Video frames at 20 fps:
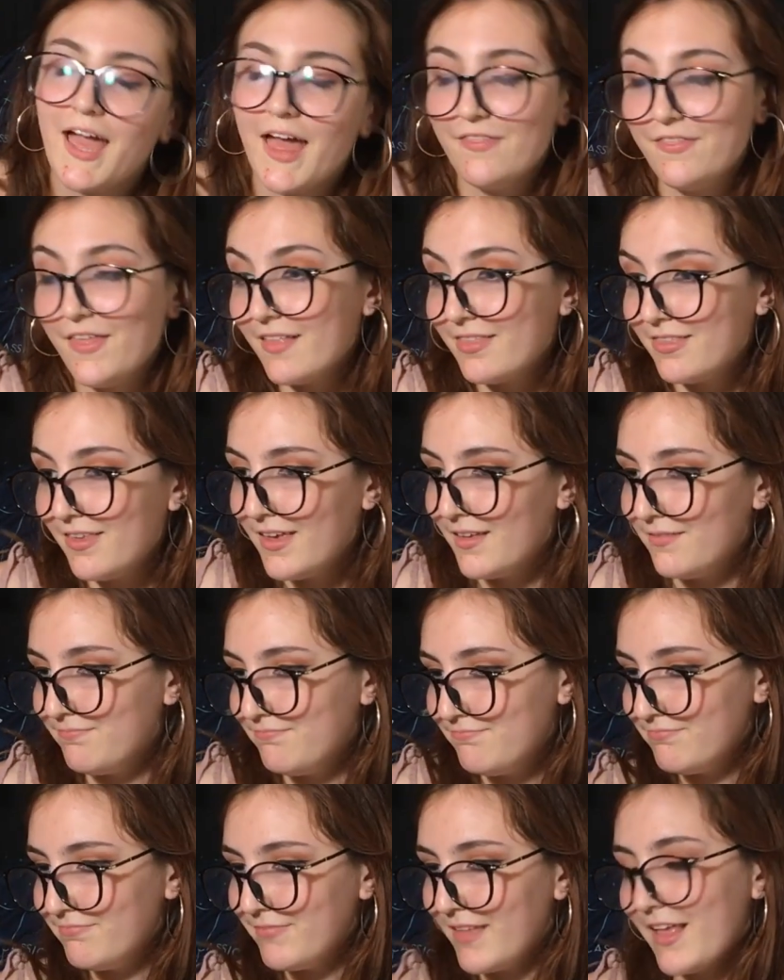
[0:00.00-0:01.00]
And that's it.
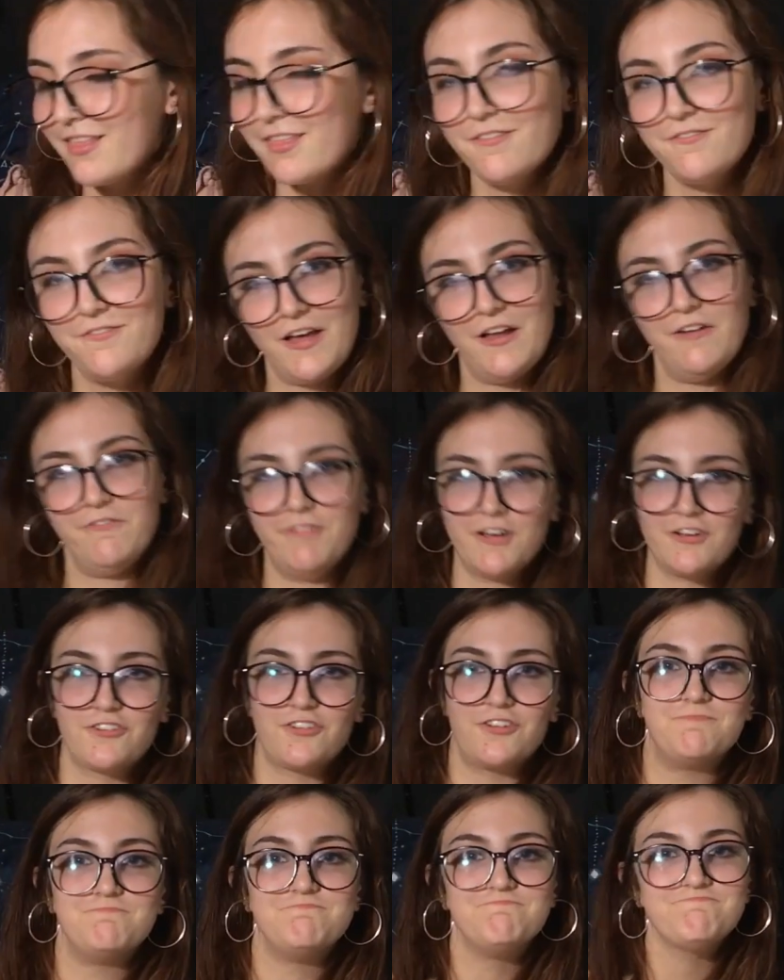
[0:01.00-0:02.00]
That's the fan
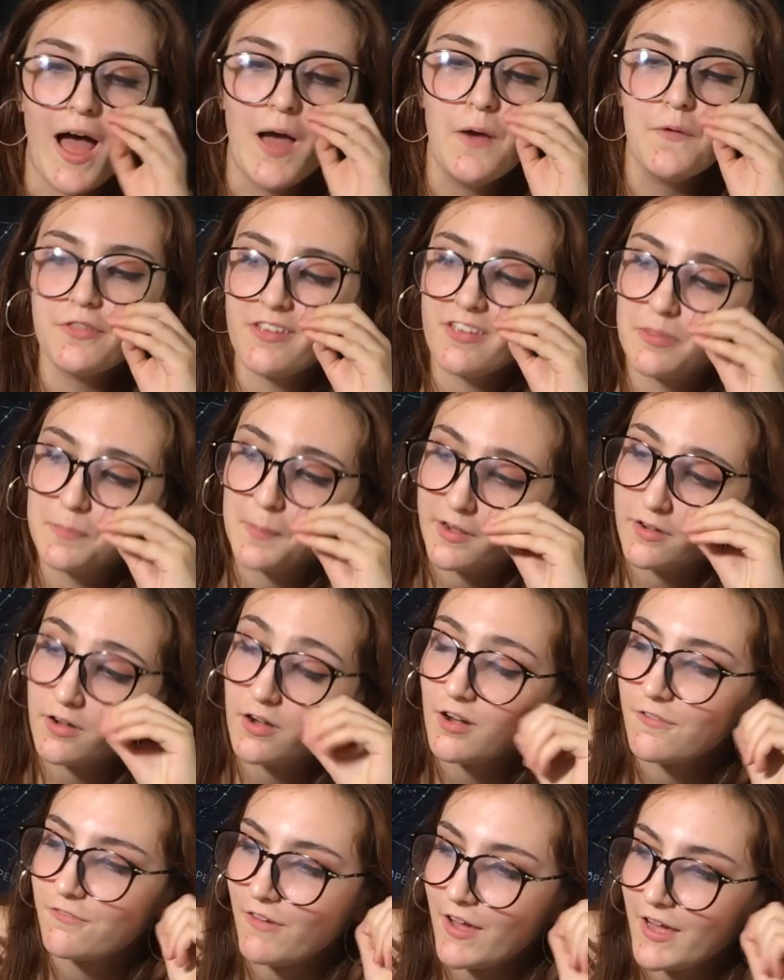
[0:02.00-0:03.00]
fiction. I was
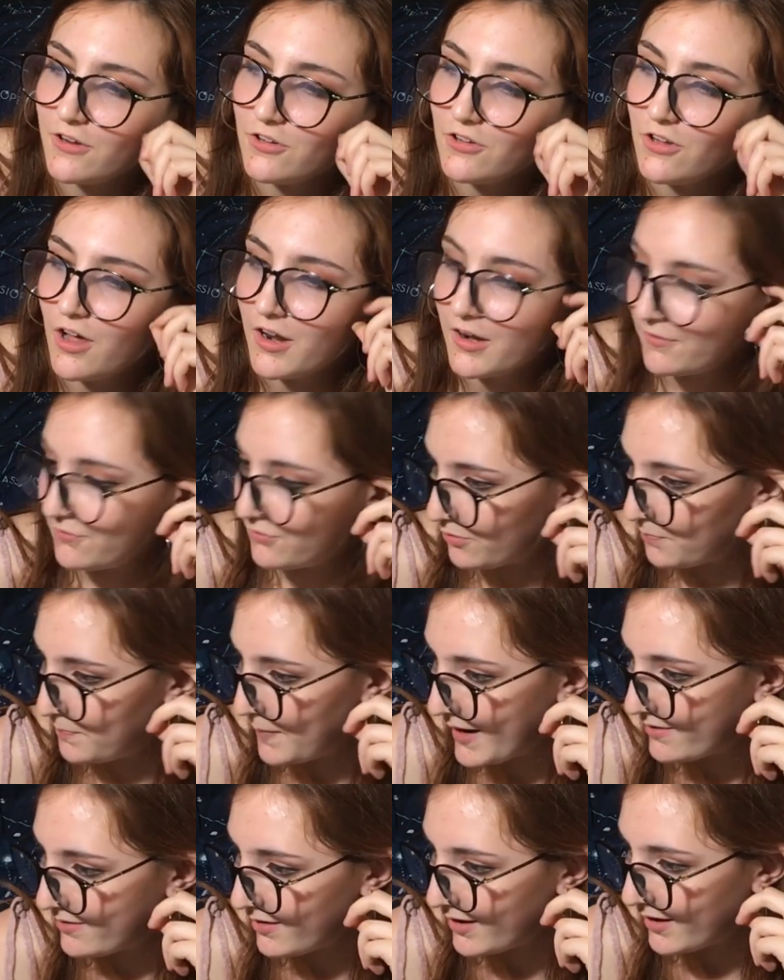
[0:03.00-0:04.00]
expecting to find a lot of just
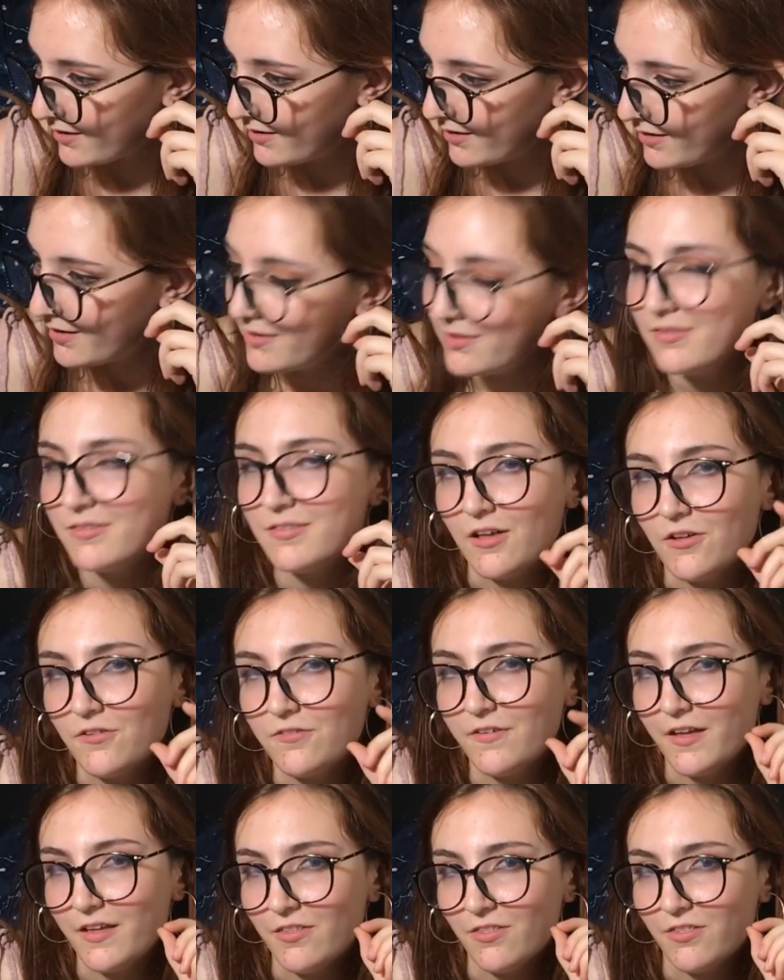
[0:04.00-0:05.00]
basic
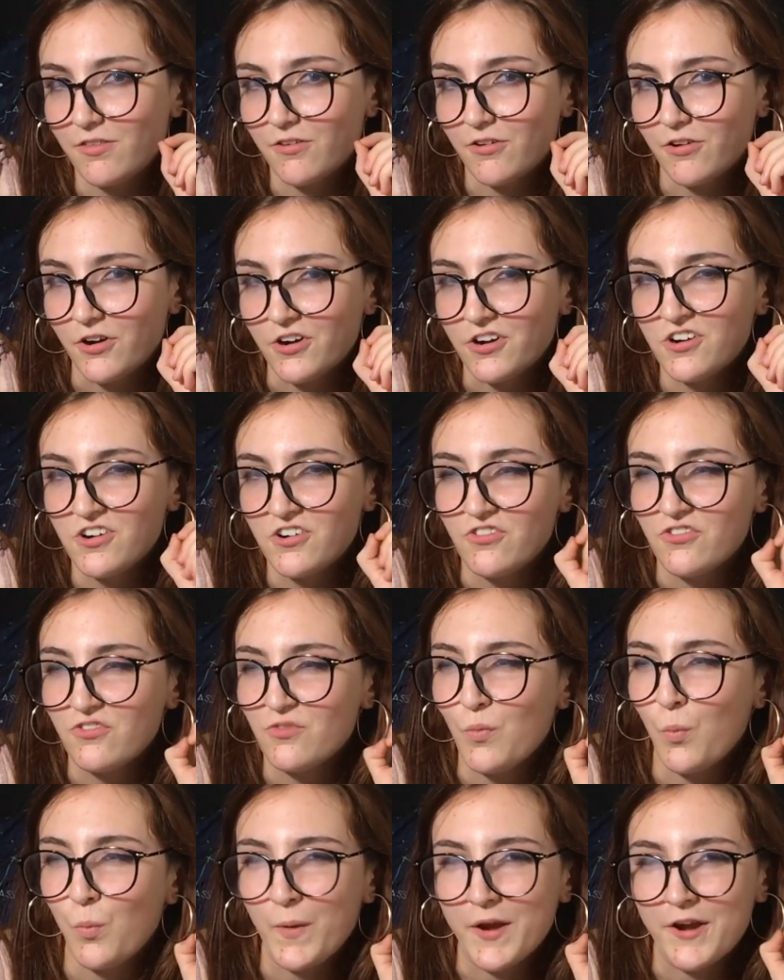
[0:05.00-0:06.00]
self-insert
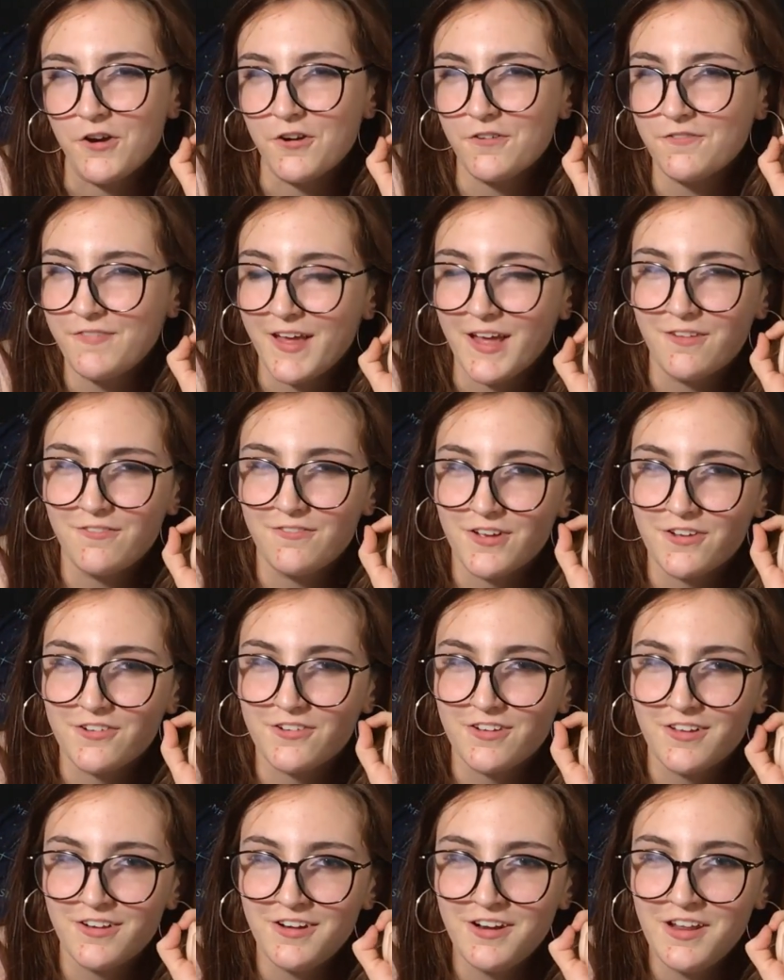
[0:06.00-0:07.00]
weird fan
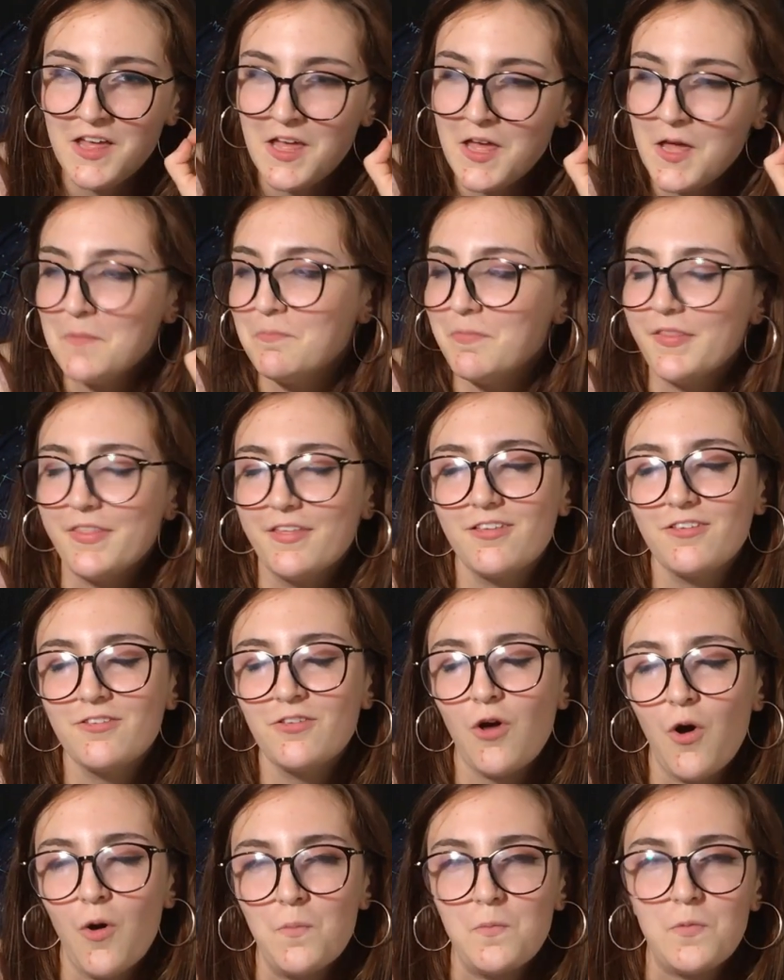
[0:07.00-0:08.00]
fiction, but this
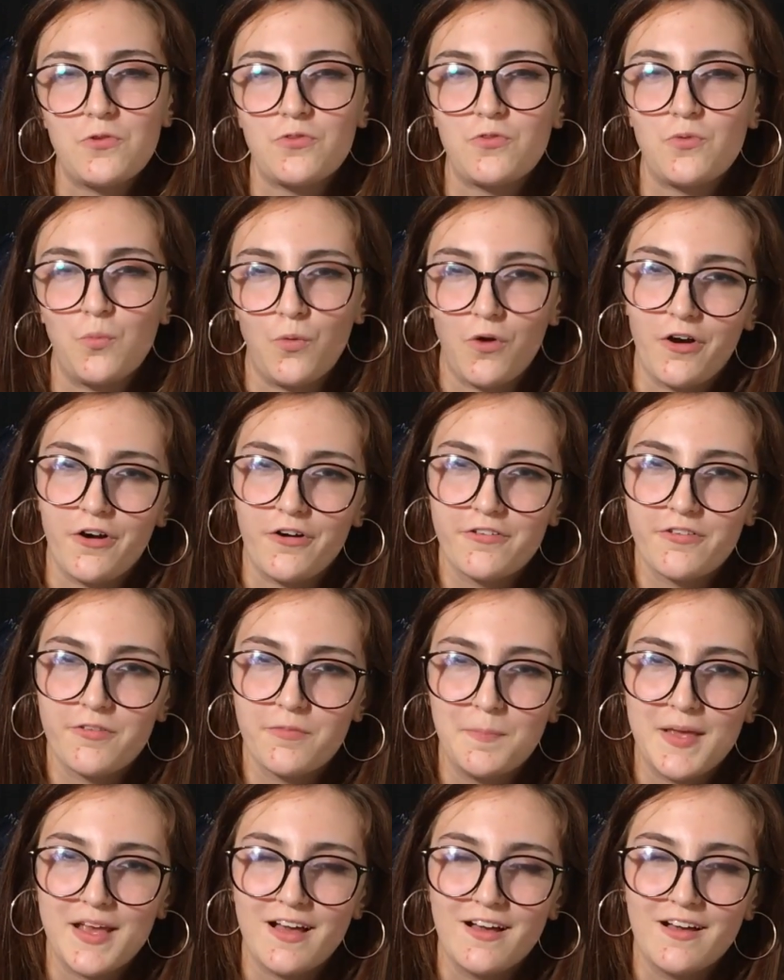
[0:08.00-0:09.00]
is almost
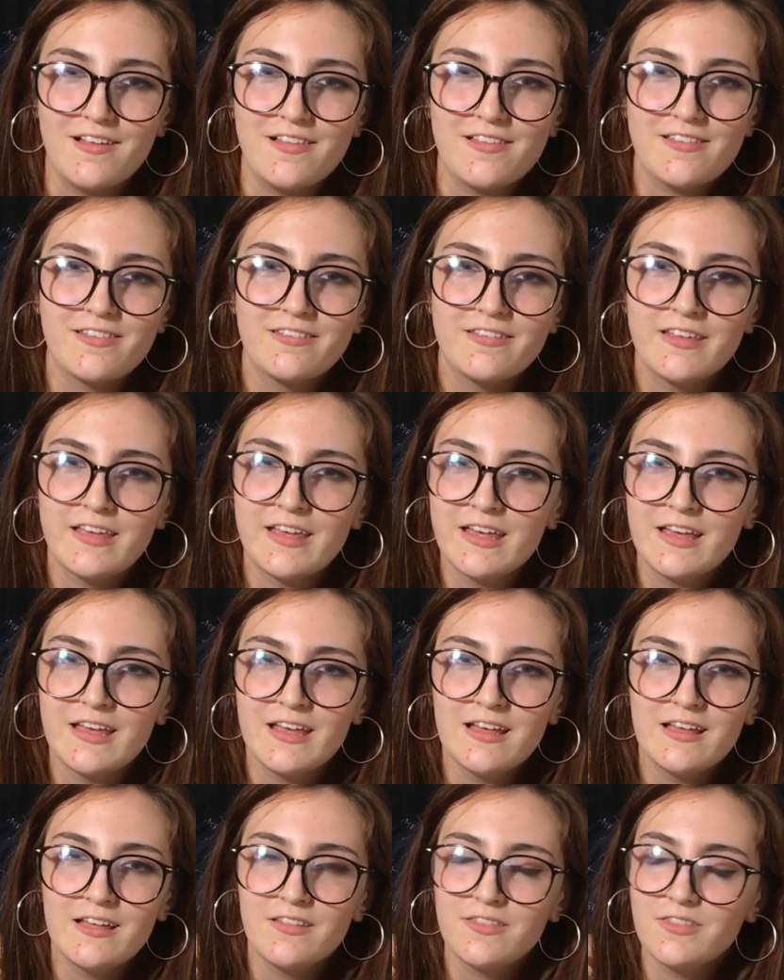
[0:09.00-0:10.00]
worse because
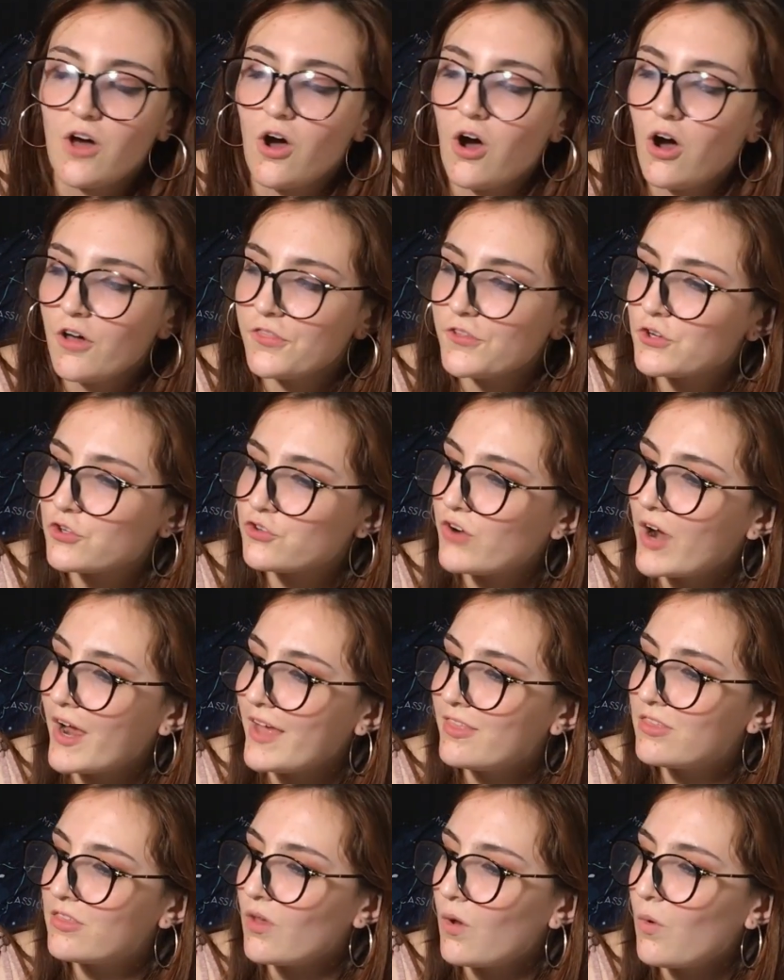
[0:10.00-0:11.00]
the author
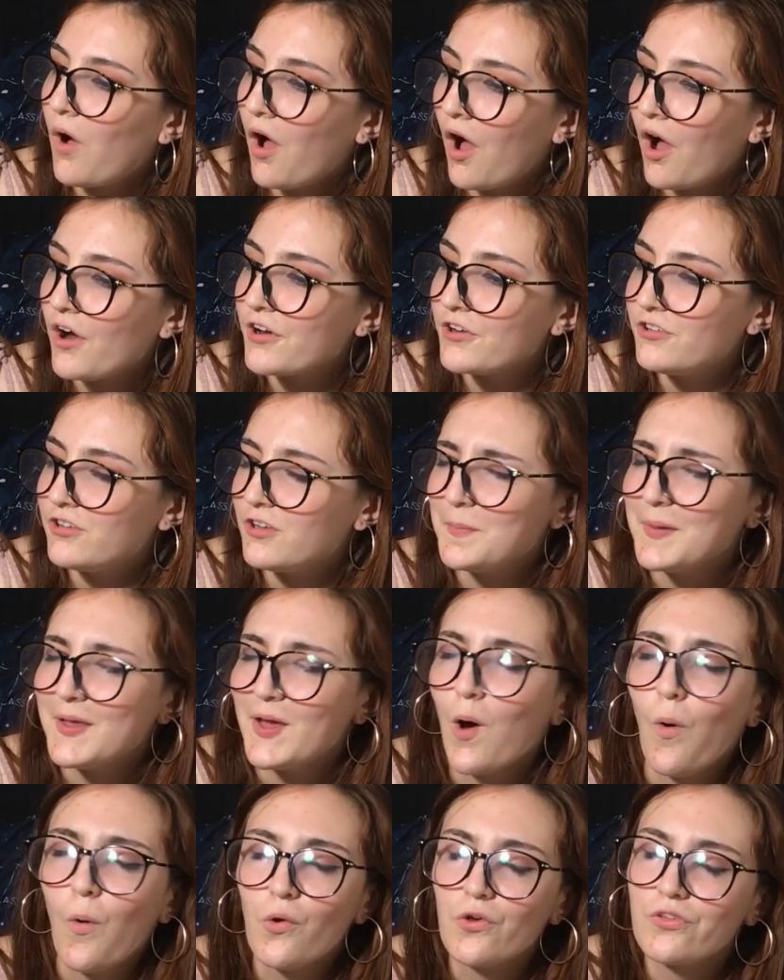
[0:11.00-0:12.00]
tried so hard to
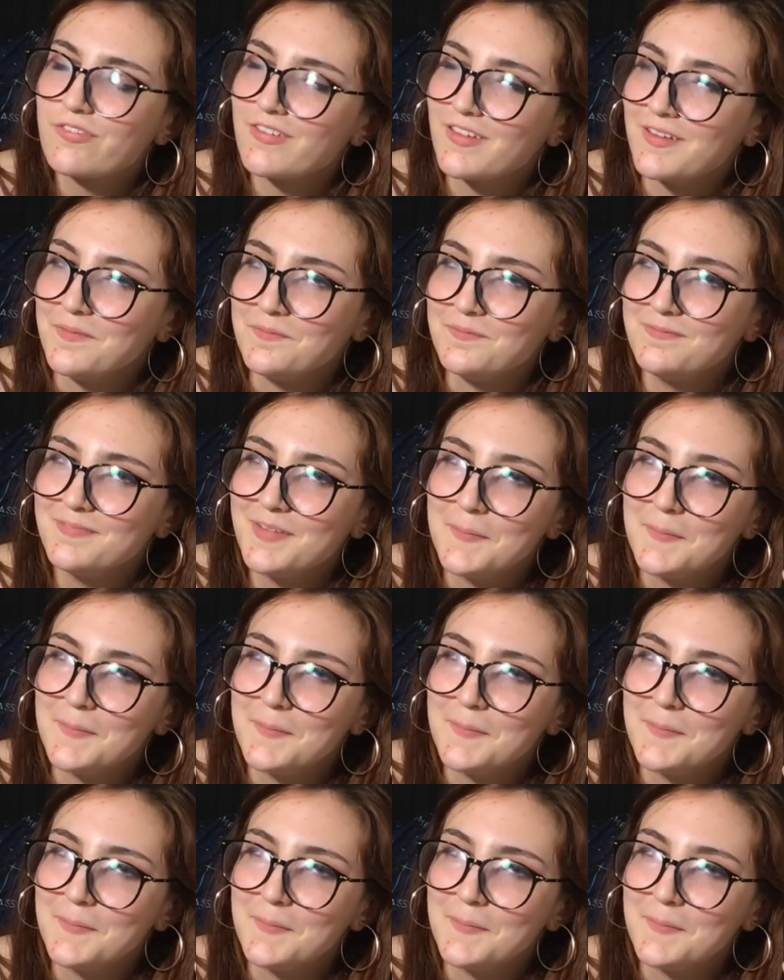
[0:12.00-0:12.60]
be wholesome